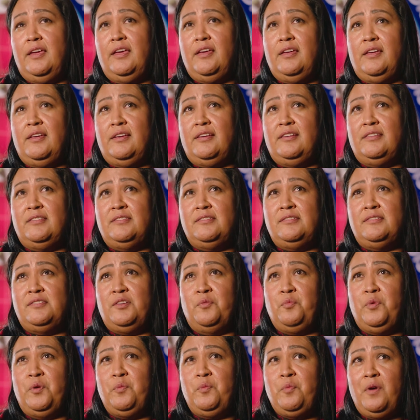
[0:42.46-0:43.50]
and
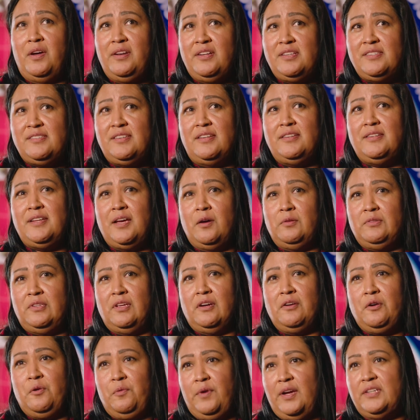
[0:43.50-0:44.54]
we want to send out
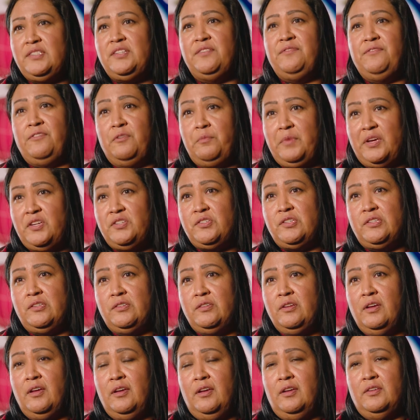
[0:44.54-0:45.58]
the correct
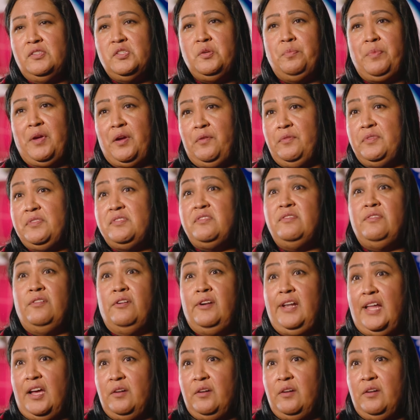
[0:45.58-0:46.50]
information to parents in their